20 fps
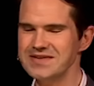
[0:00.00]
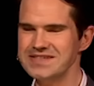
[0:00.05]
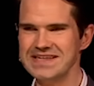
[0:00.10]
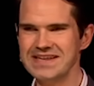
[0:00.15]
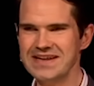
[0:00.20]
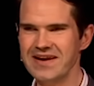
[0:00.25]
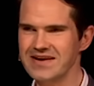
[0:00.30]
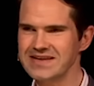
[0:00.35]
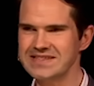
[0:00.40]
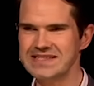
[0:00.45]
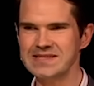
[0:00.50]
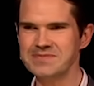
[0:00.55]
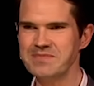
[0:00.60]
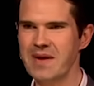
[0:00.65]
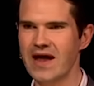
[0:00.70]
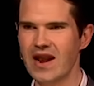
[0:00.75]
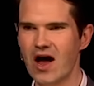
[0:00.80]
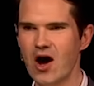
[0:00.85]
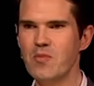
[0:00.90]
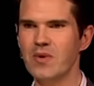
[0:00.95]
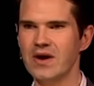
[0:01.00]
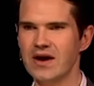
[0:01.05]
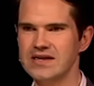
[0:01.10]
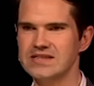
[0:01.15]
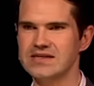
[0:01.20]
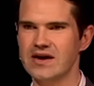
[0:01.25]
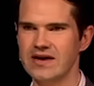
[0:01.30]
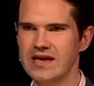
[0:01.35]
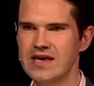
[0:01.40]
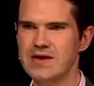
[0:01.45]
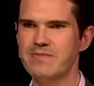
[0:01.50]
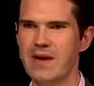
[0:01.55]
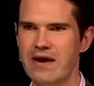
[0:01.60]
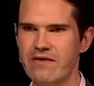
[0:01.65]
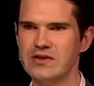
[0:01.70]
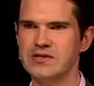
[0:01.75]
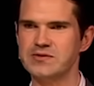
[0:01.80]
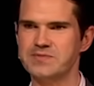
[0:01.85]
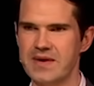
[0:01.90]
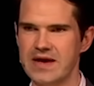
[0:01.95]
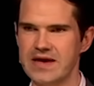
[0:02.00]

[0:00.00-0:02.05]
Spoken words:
He's the nicest man. I hope when I die, he buries